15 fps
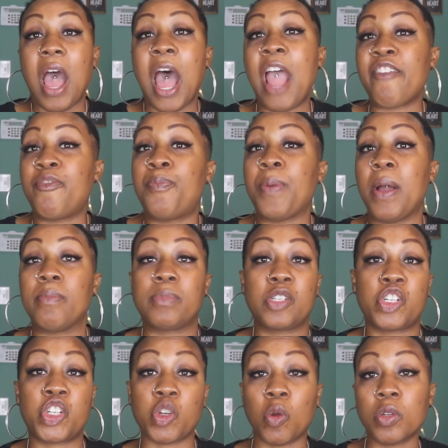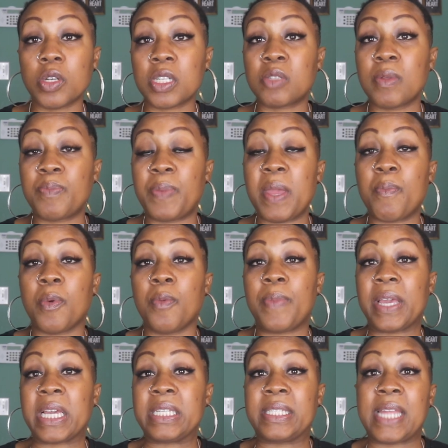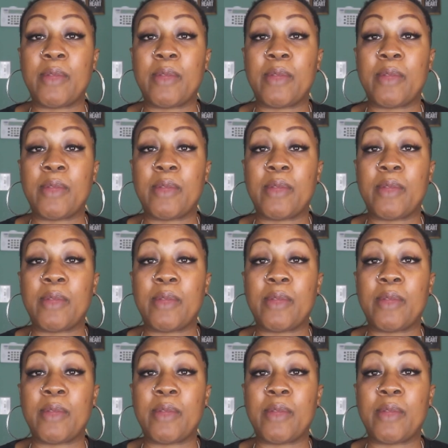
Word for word: I've bumped shoulders with people because